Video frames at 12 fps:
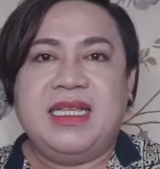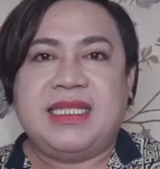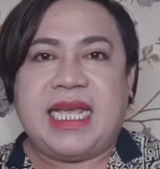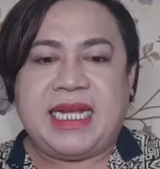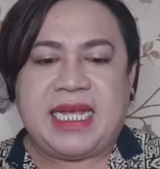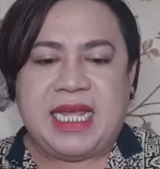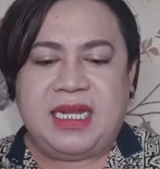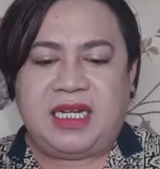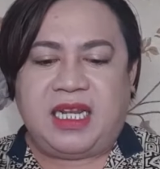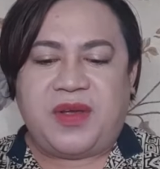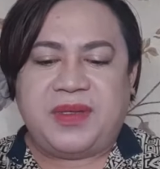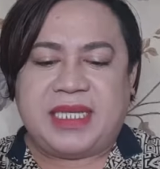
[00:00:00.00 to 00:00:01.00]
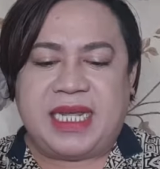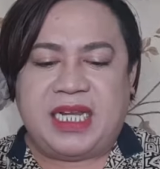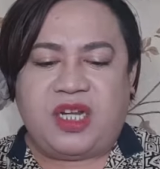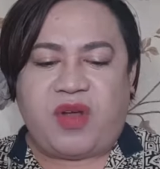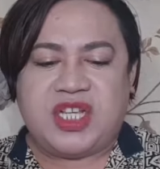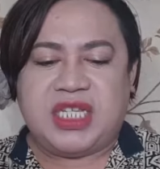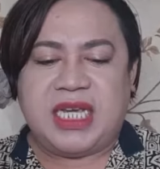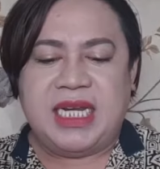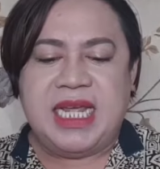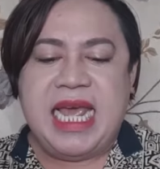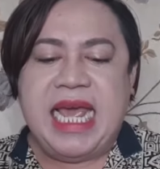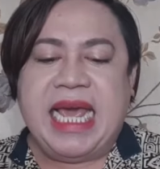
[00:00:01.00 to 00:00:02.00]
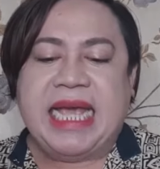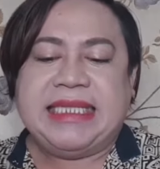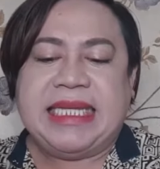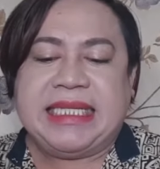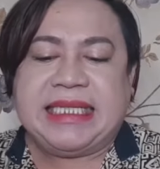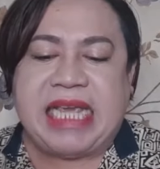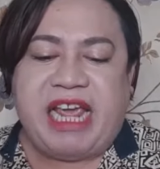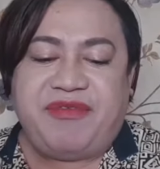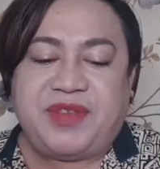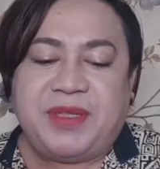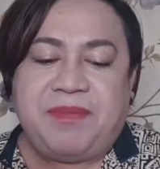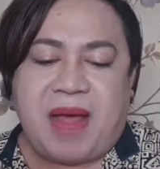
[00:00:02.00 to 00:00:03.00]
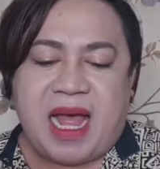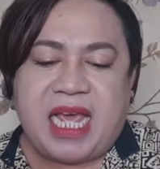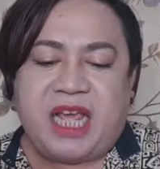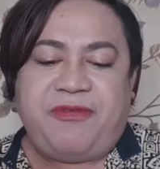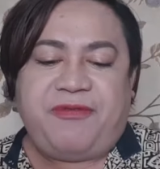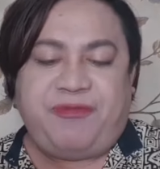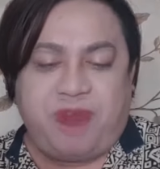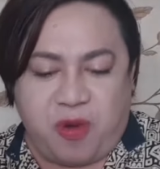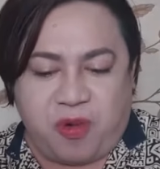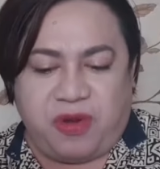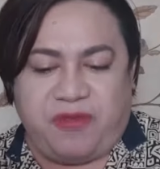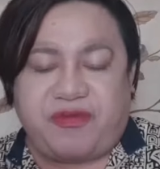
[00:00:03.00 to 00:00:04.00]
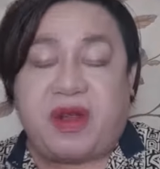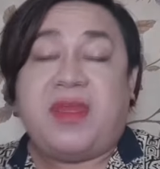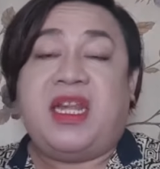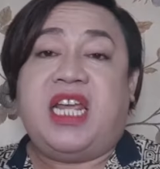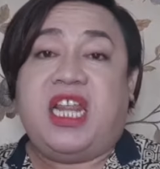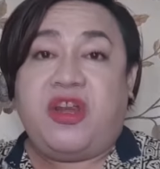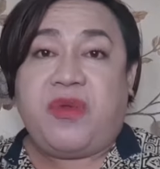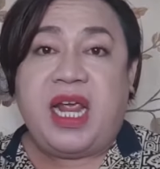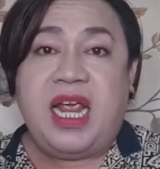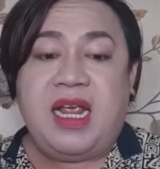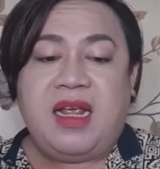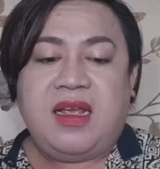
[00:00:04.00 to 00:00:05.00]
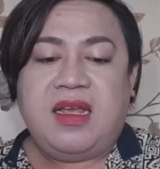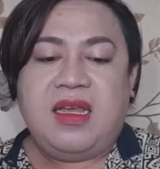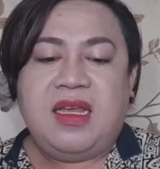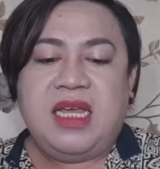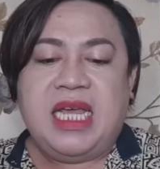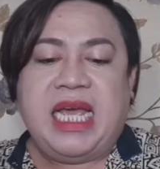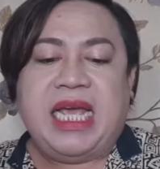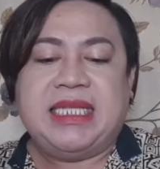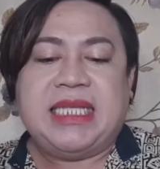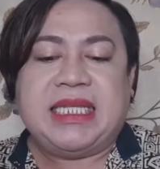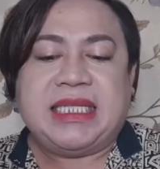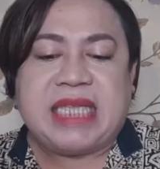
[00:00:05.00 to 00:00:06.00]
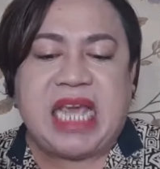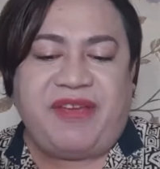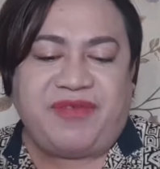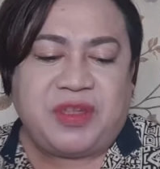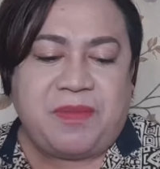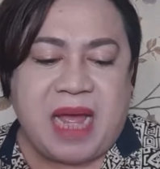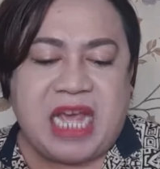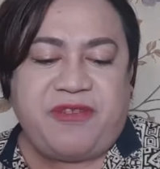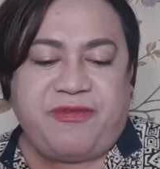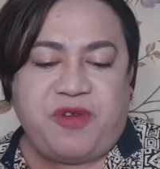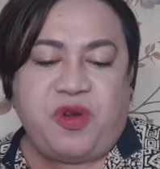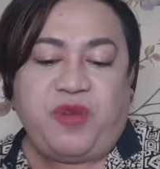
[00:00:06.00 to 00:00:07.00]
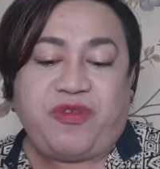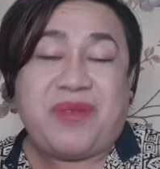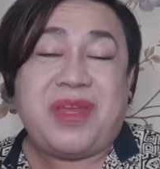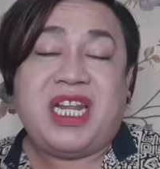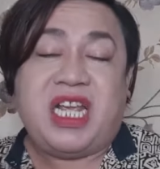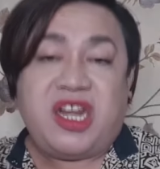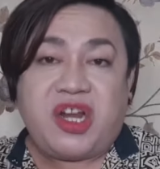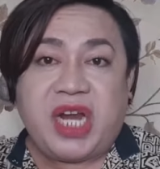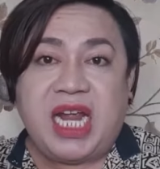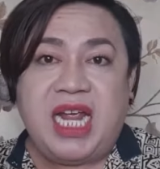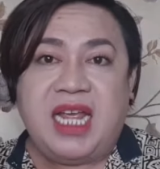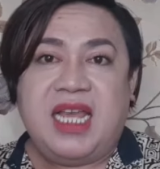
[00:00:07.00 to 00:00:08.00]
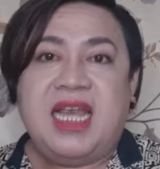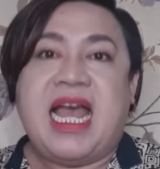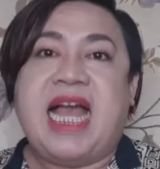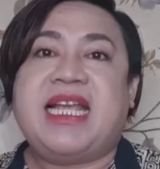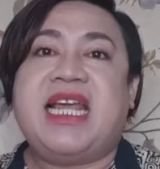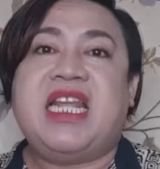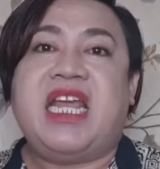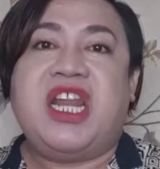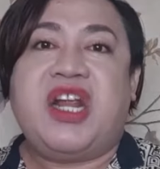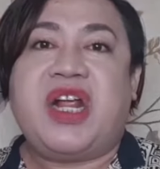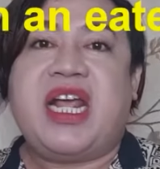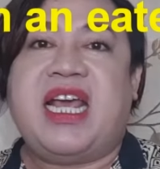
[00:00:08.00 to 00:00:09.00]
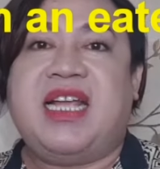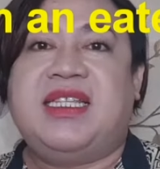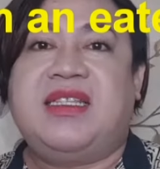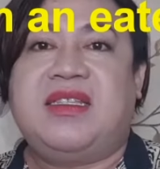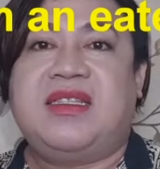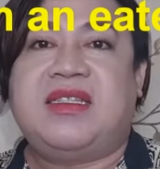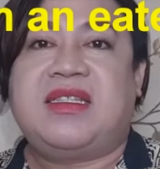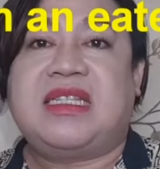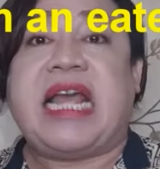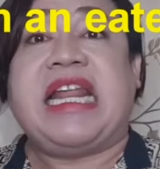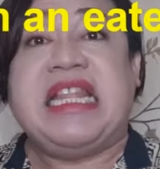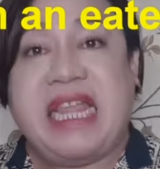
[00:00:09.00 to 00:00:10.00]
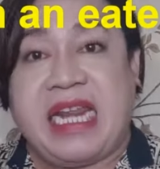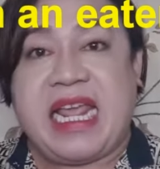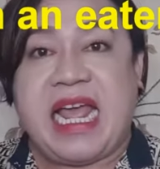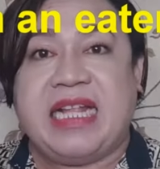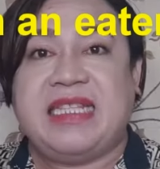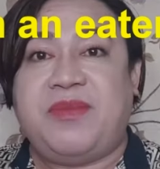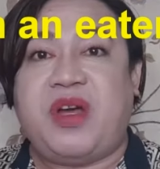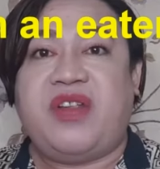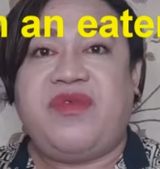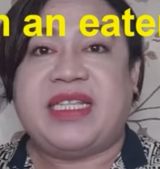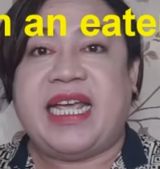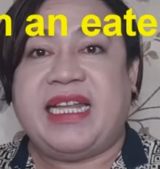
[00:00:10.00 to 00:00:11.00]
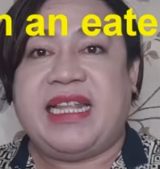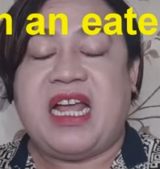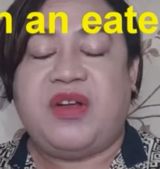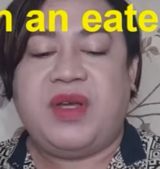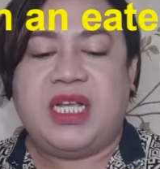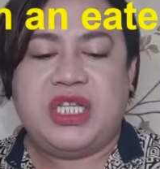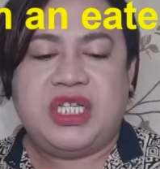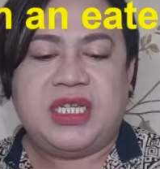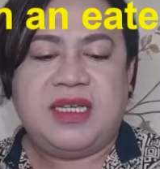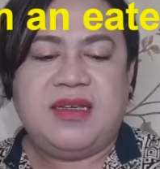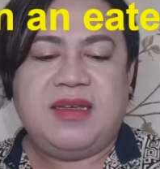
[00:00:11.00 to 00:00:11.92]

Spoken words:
Second closed-ended question, is it safe to buy food from an eatery? Is it safe to buy food from an eatery? Again, eatery is karinderya in Cebuano Visayan language.